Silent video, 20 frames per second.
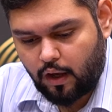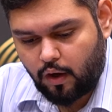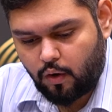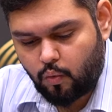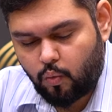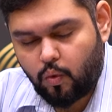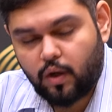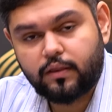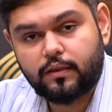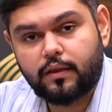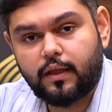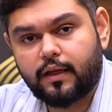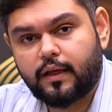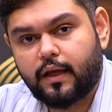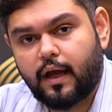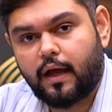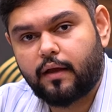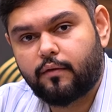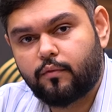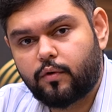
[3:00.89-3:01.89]
One thing
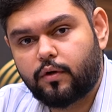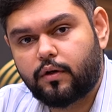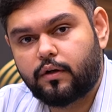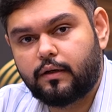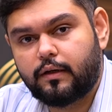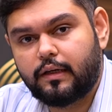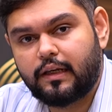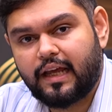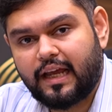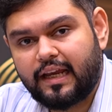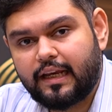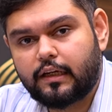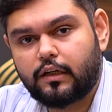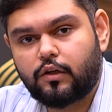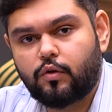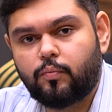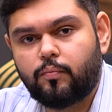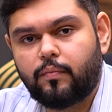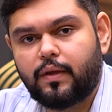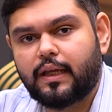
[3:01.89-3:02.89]
I would like
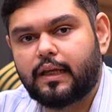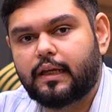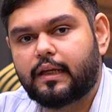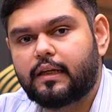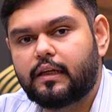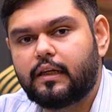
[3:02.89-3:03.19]
to make